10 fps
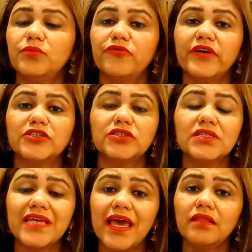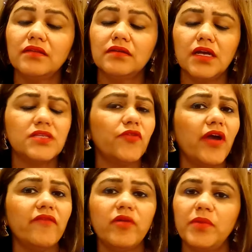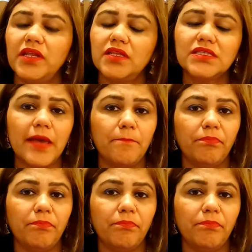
profession tenth. It's for everybody the same.